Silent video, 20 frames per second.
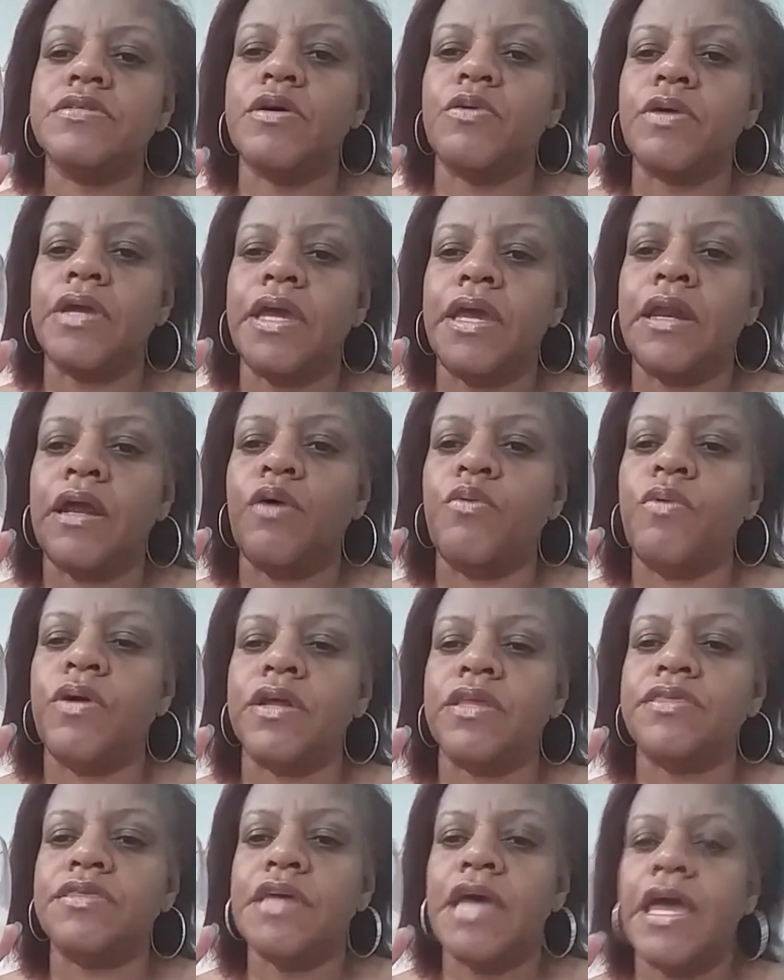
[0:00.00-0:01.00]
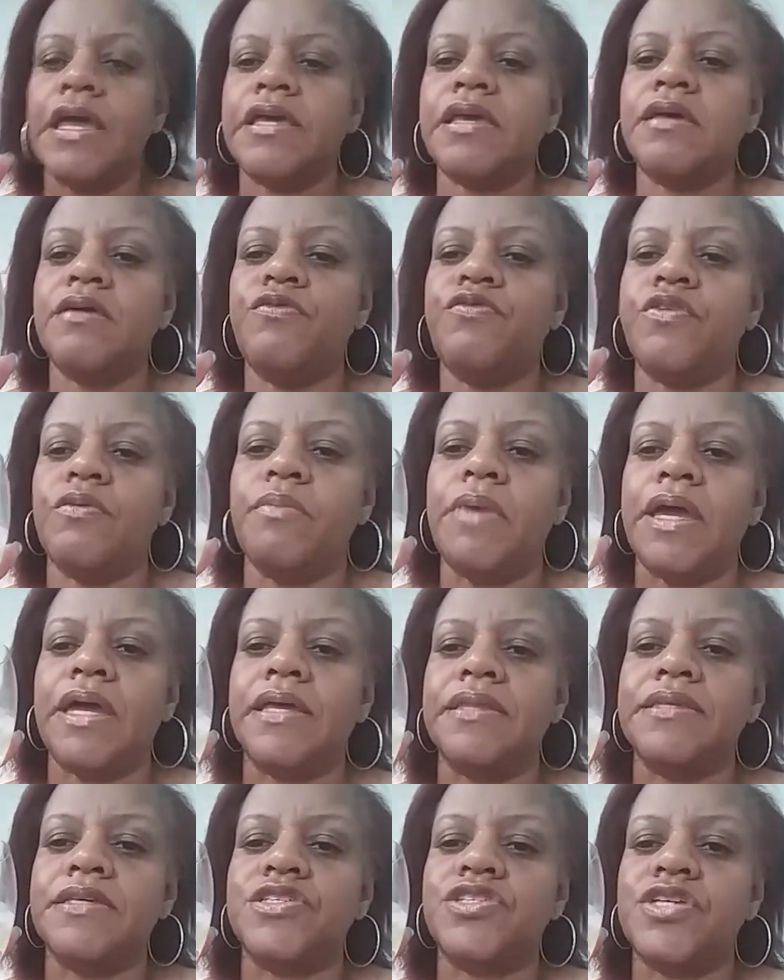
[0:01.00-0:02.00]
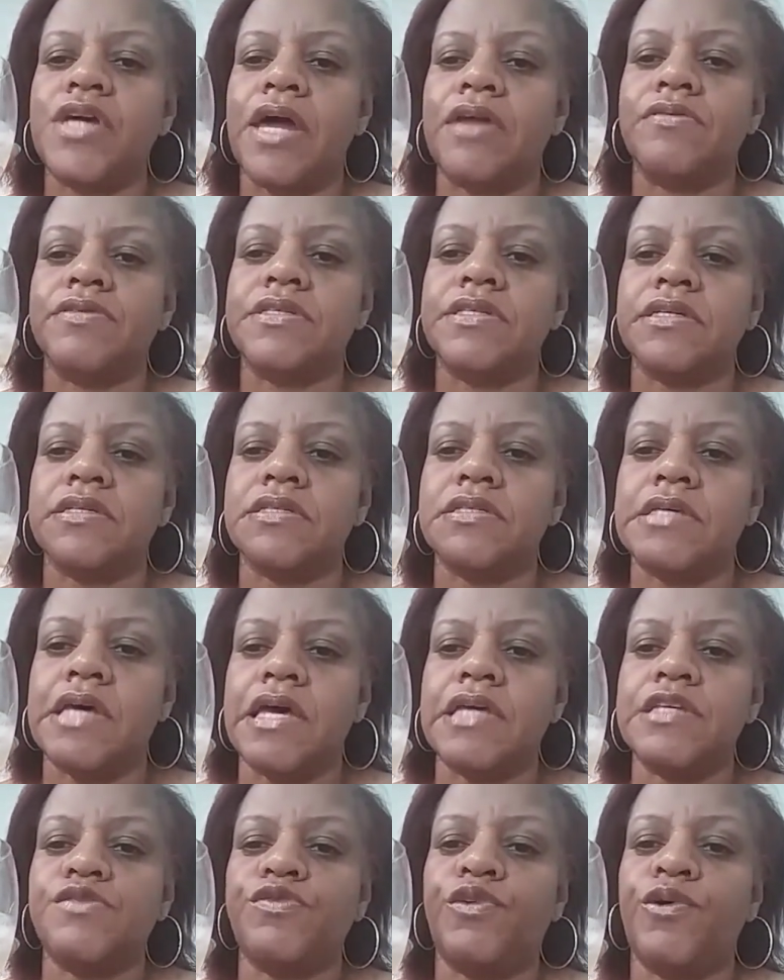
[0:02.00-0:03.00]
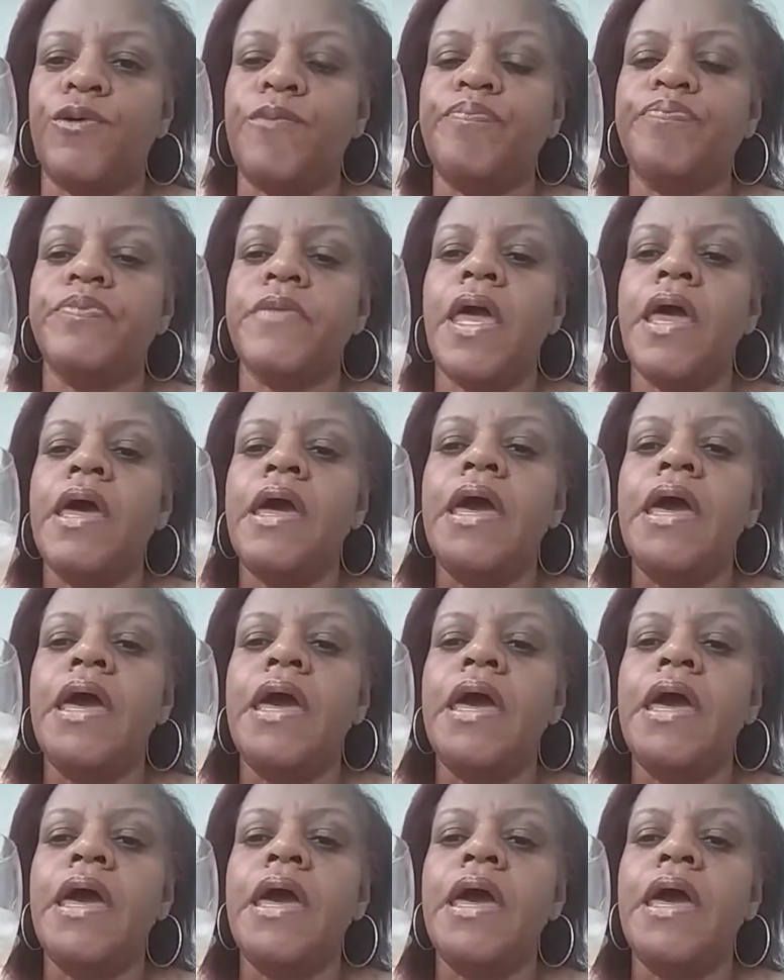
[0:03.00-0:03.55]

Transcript: Again, I want to thank you for making this channel successful.